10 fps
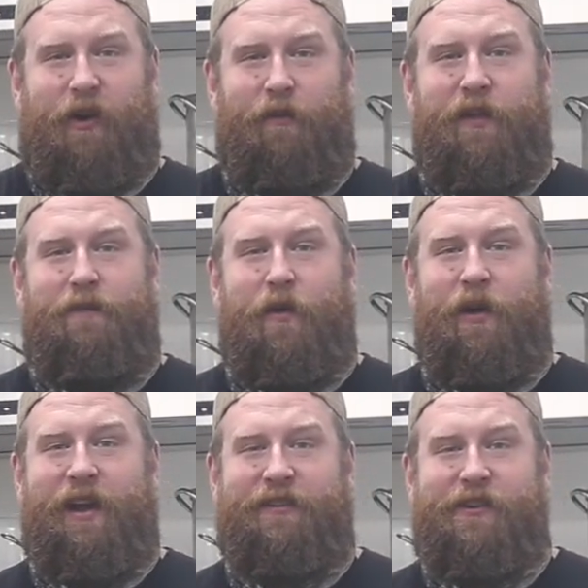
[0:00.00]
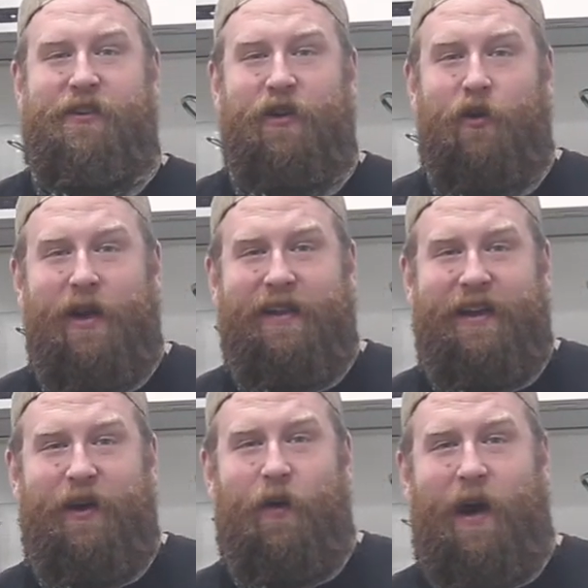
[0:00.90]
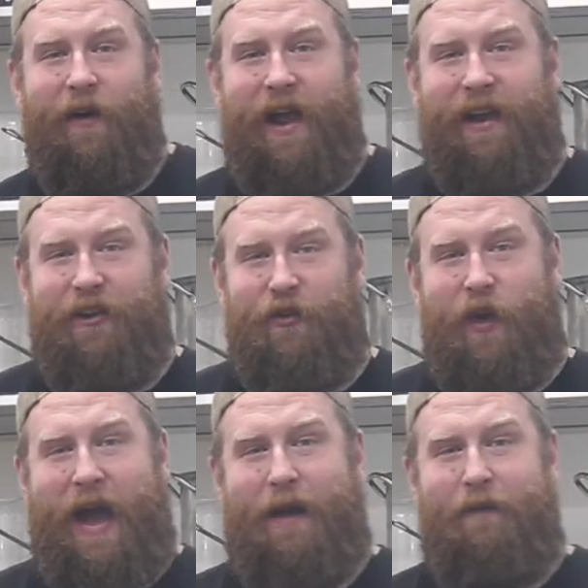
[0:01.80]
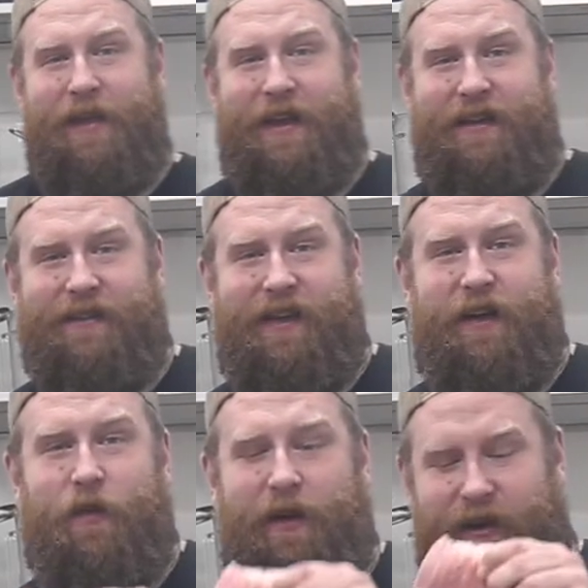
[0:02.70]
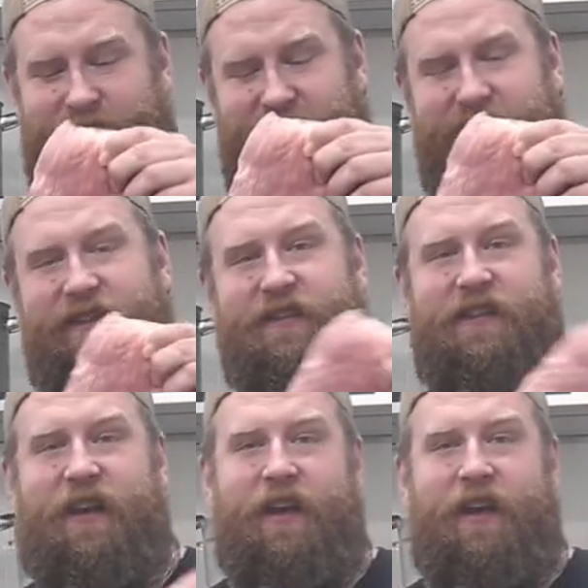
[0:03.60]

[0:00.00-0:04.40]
Hopefully mornings, you can quickly go out and grab these. And what are these?